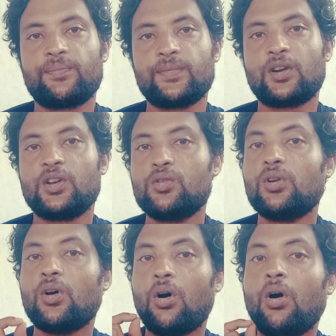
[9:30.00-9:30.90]
then you
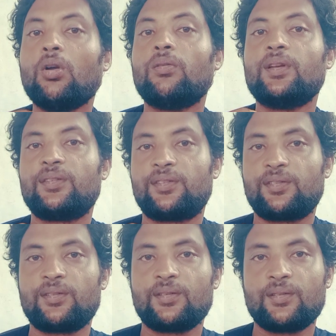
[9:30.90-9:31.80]
will
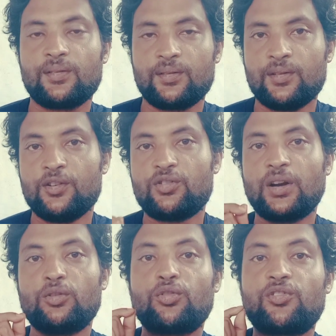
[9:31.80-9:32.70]
always try
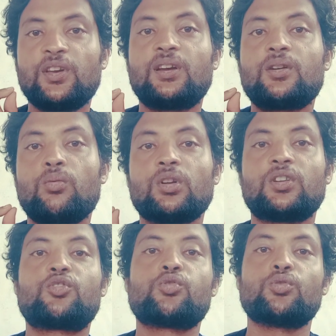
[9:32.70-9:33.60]
to seek what
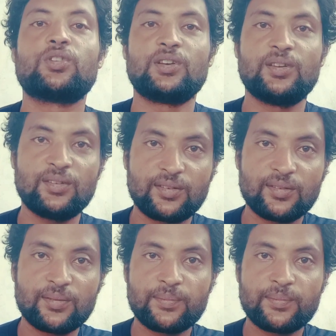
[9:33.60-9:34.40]
the truth is.